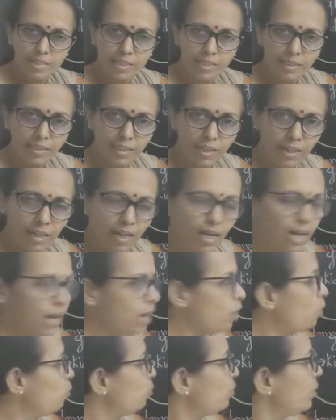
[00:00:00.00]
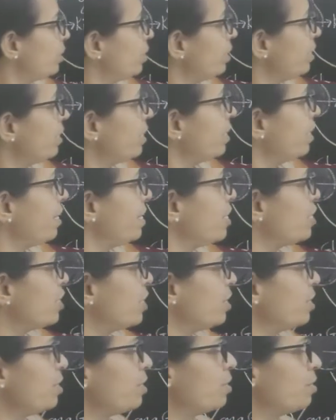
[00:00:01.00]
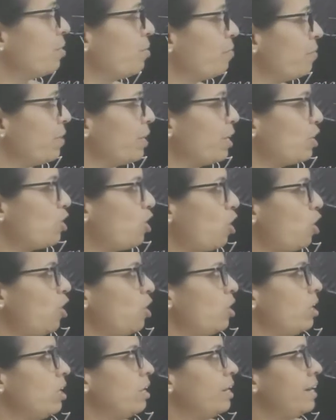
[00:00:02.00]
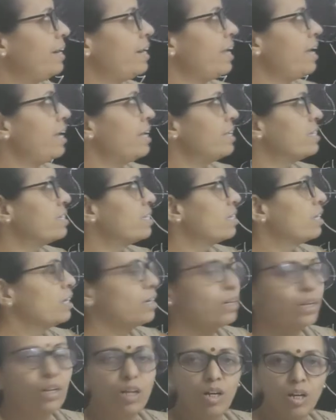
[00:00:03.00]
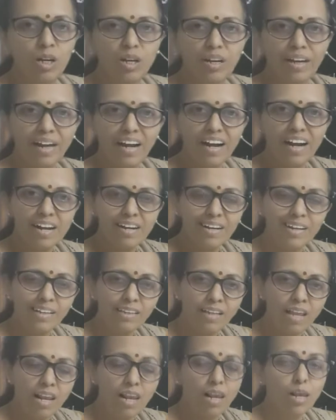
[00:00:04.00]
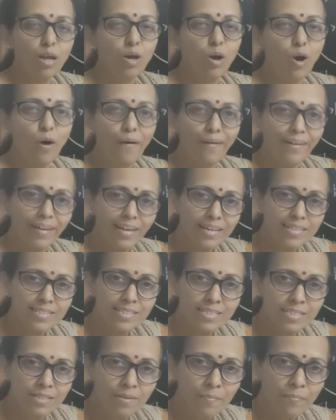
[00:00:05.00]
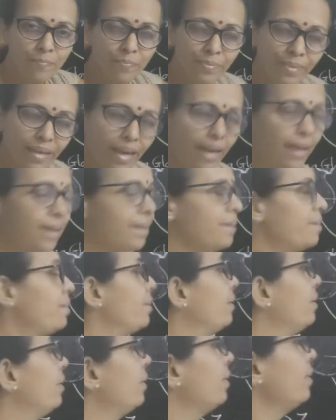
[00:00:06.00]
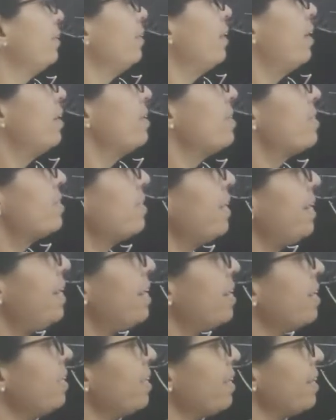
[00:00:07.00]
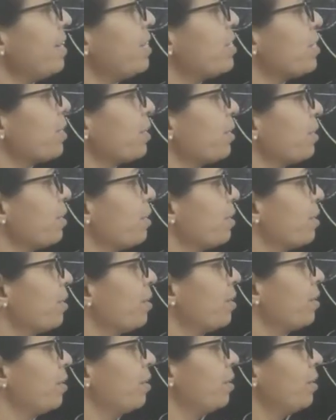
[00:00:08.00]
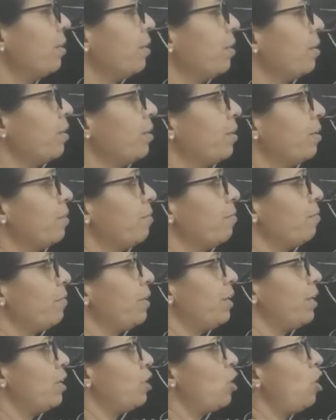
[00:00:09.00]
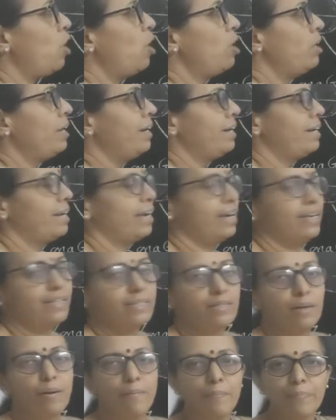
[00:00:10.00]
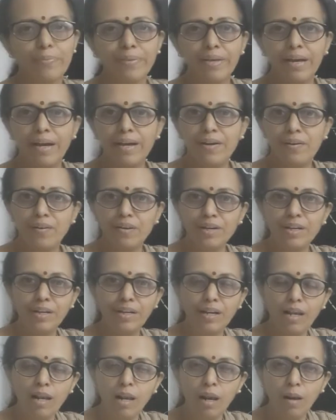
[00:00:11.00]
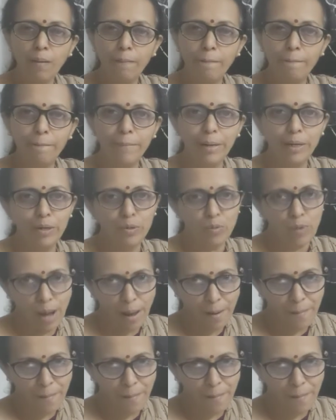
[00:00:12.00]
The outer region we call it as adrenal cortex, and the central region we call it as adrenal medulla.